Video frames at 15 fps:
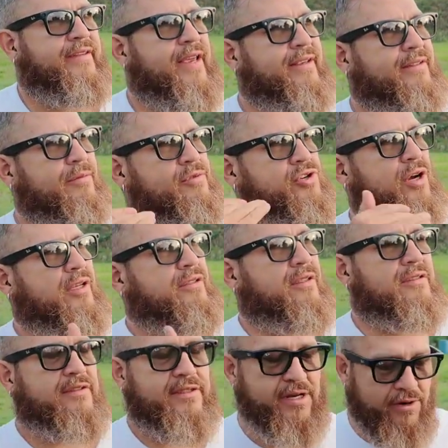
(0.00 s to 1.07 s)
take some shots
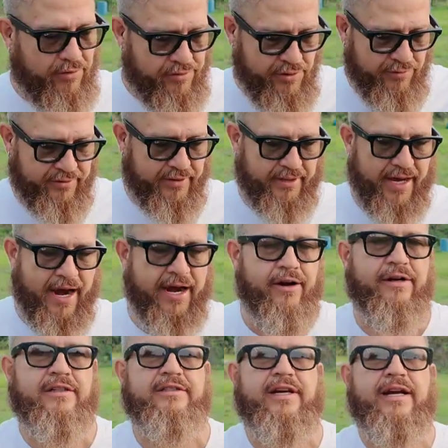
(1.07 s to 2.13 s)
on steel using the
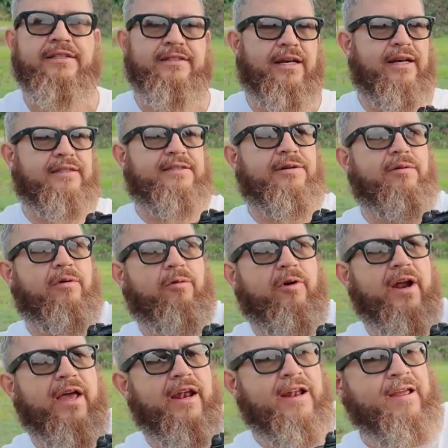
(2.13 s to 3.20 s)
iron sights, and let's see where we're at.